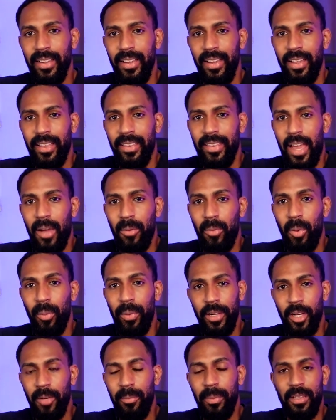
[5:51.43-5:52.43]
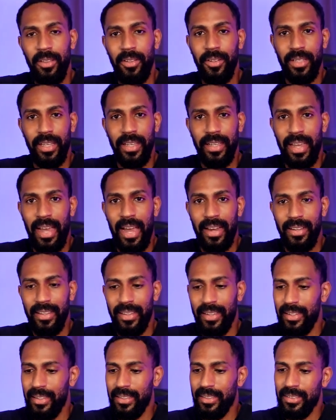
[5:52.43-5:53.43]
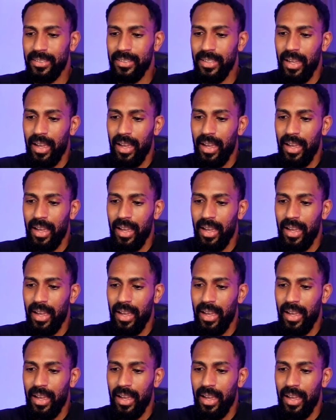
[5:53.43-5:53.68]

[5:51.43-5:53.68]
that what we could be looking at is